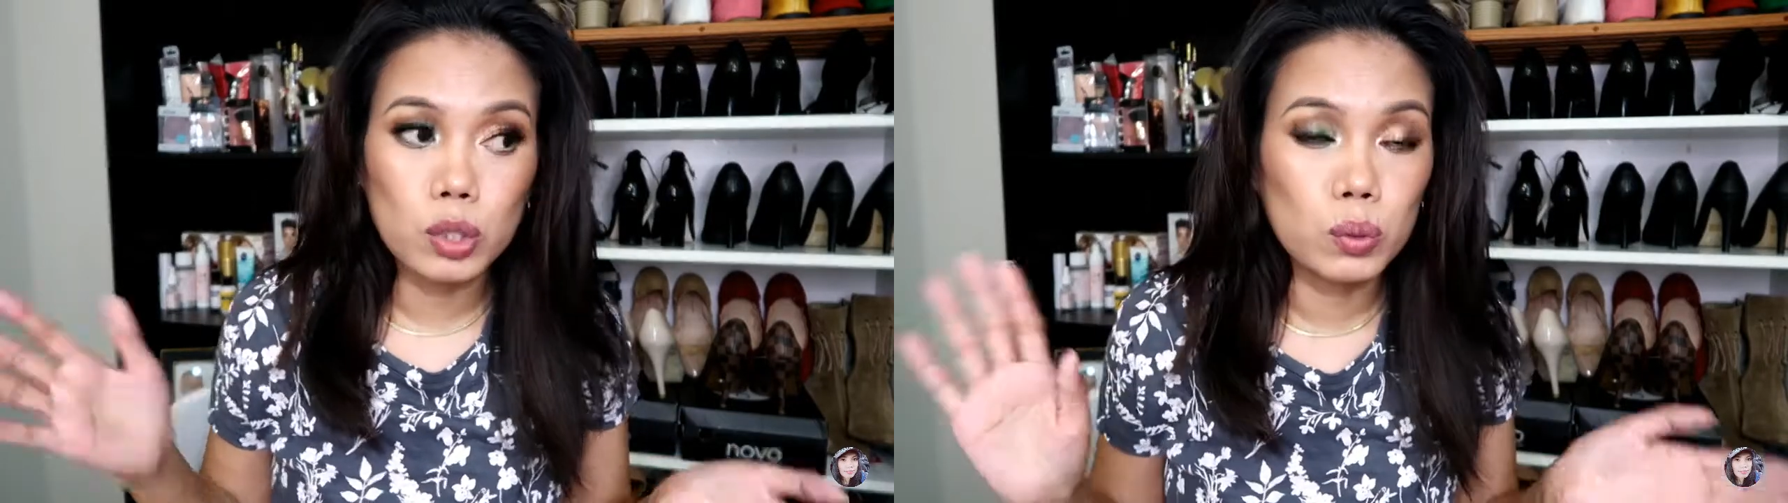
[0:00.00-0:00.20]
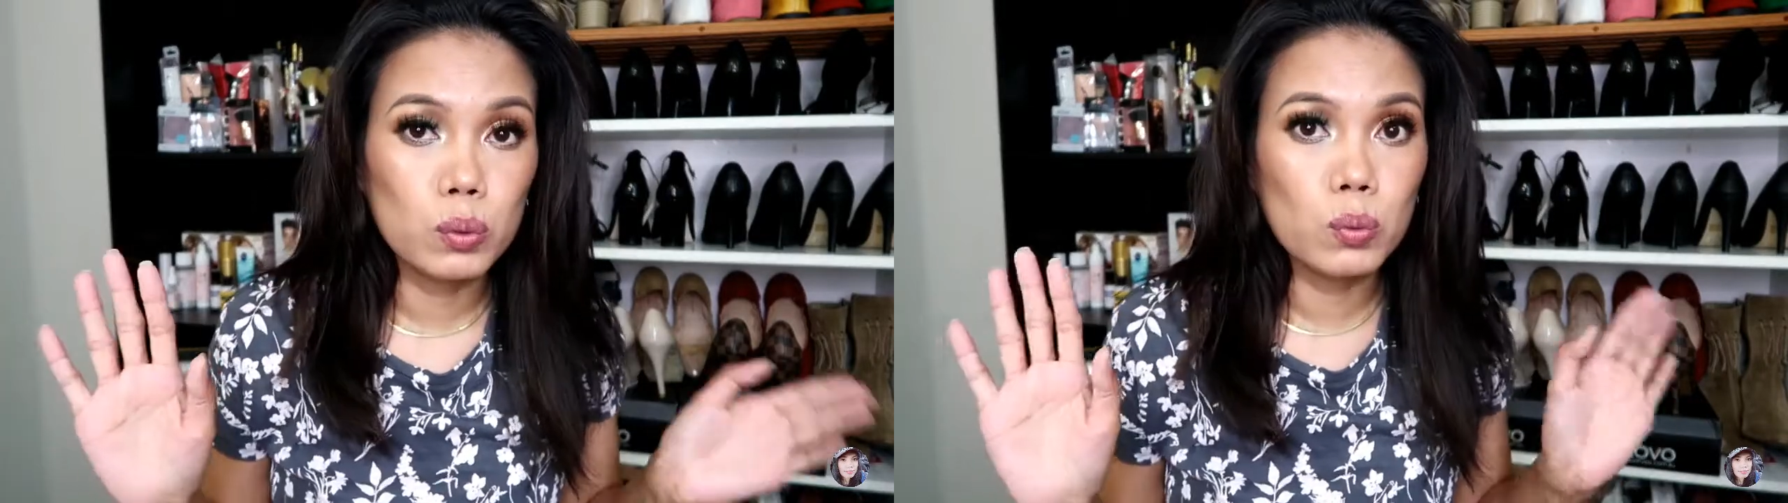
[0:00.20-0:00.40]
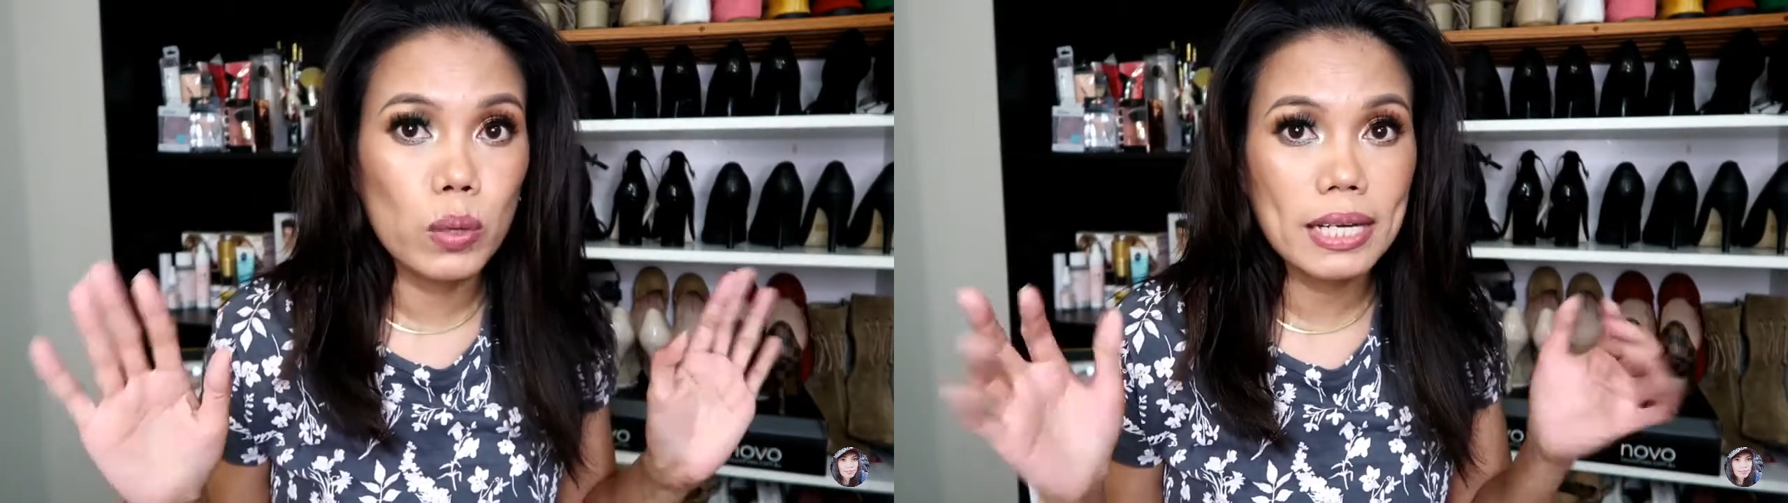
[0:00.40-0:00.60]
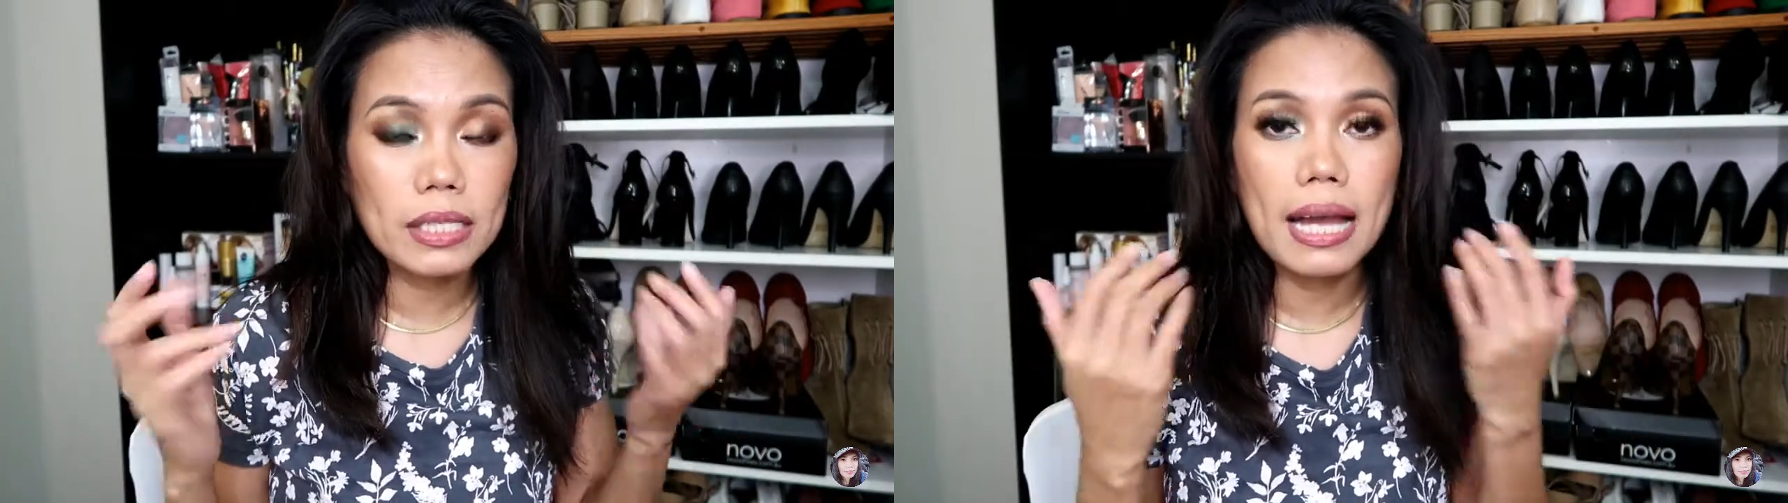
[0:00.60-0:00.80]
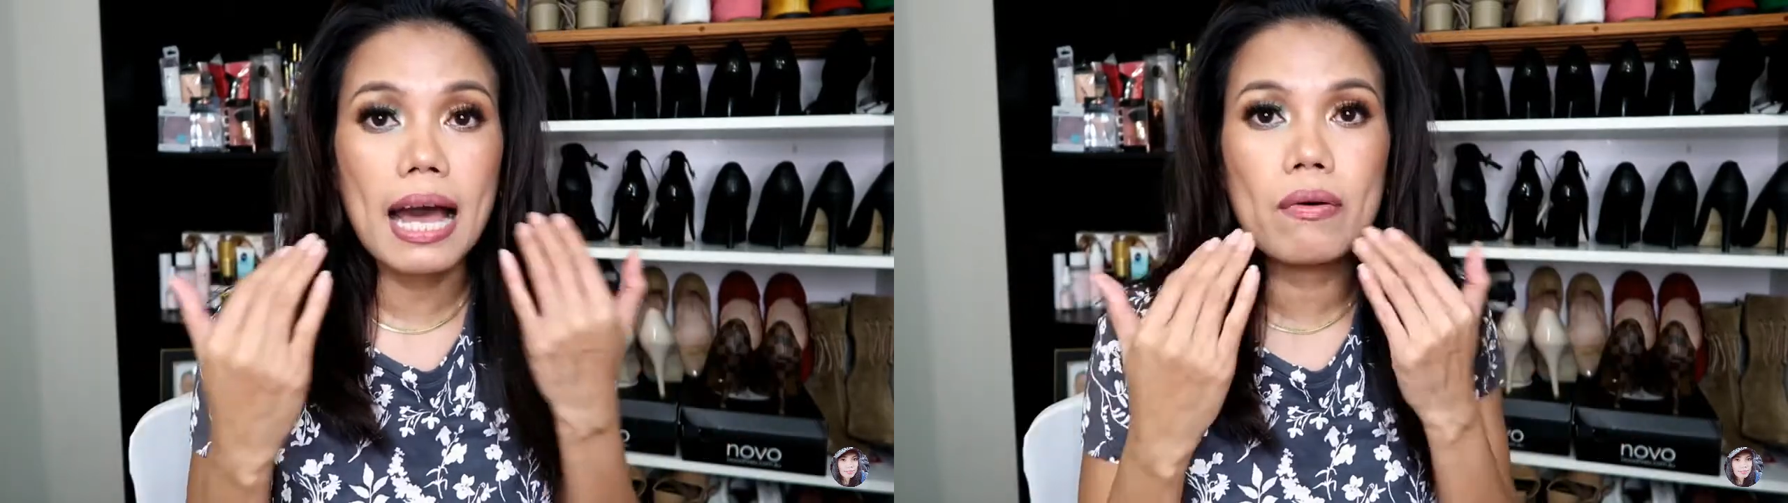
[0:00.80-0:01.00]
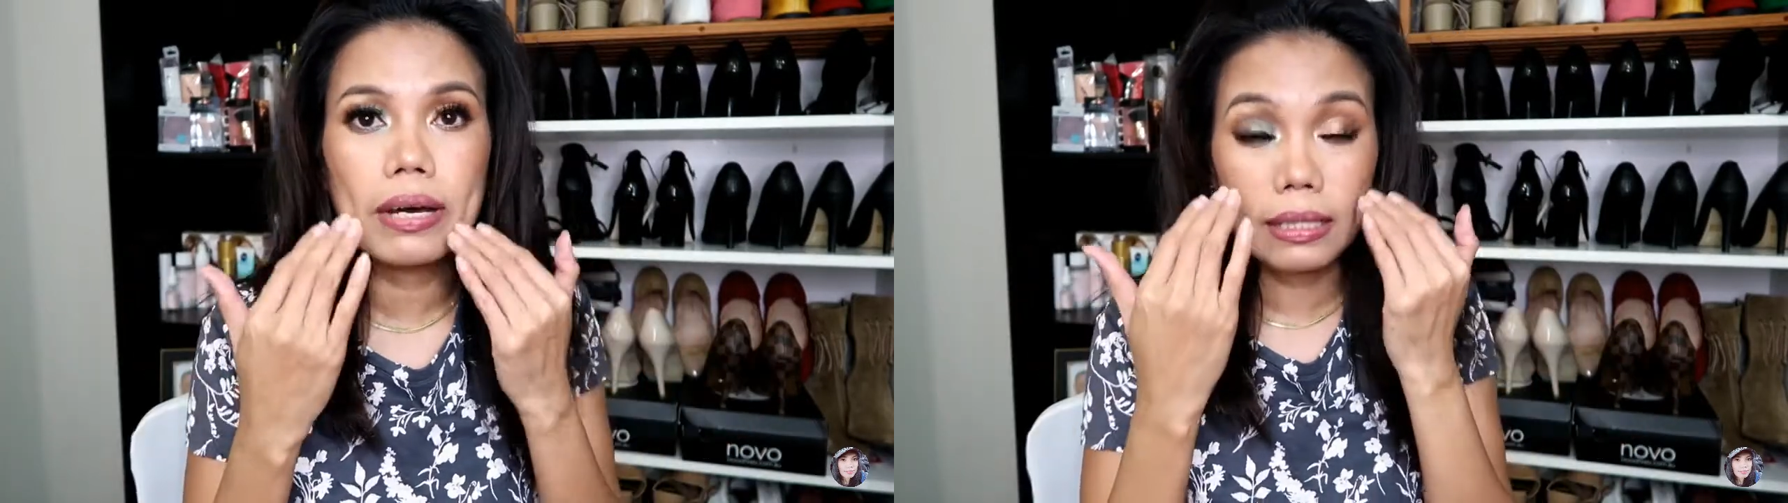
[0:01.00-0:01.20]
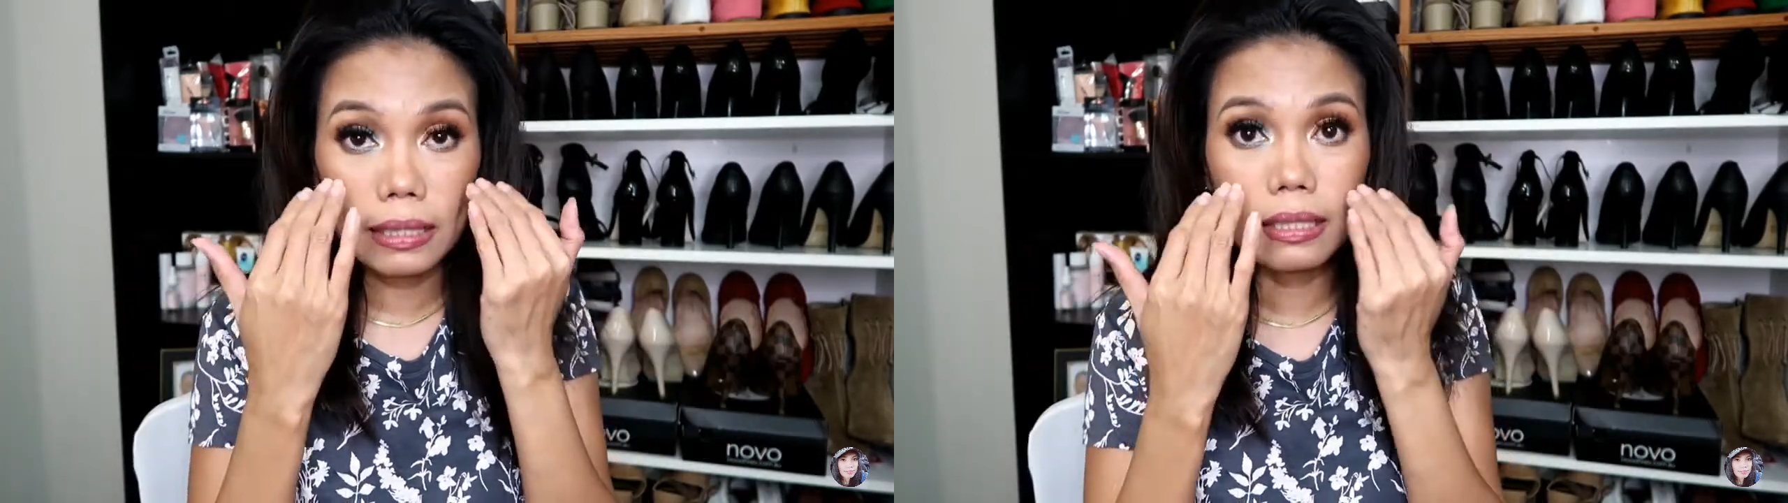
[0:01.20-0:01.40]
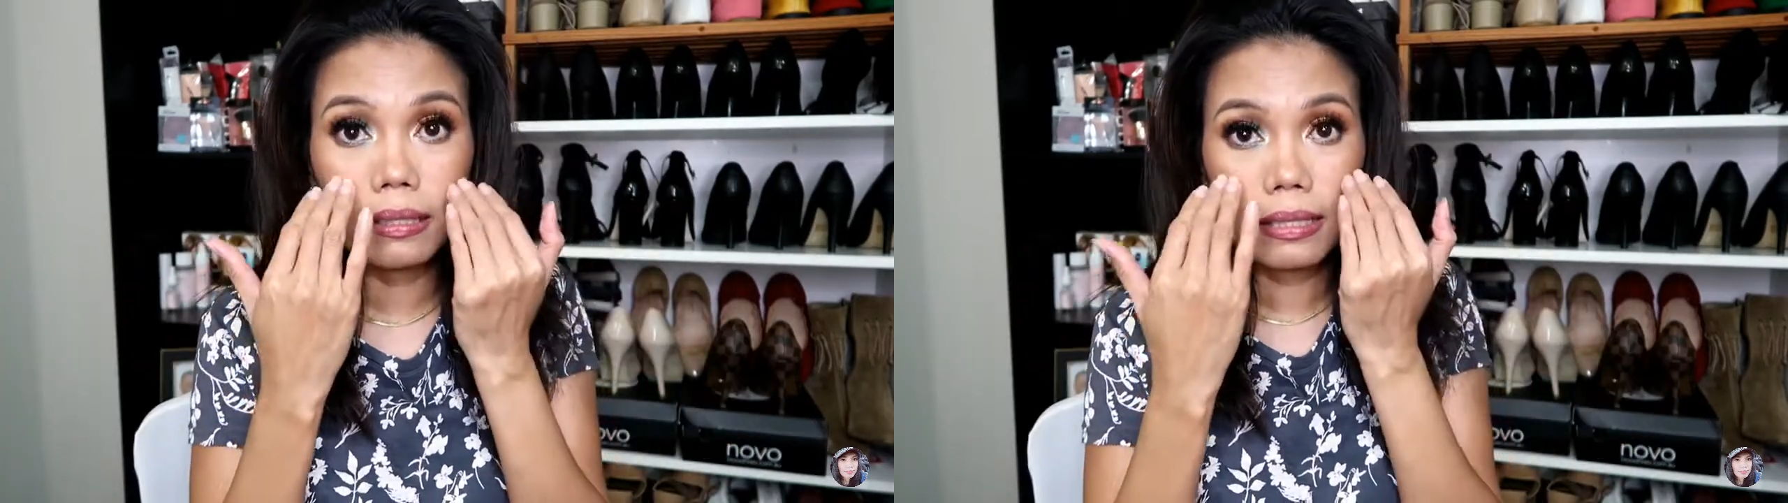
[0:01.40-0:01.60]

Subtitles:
to watch how I did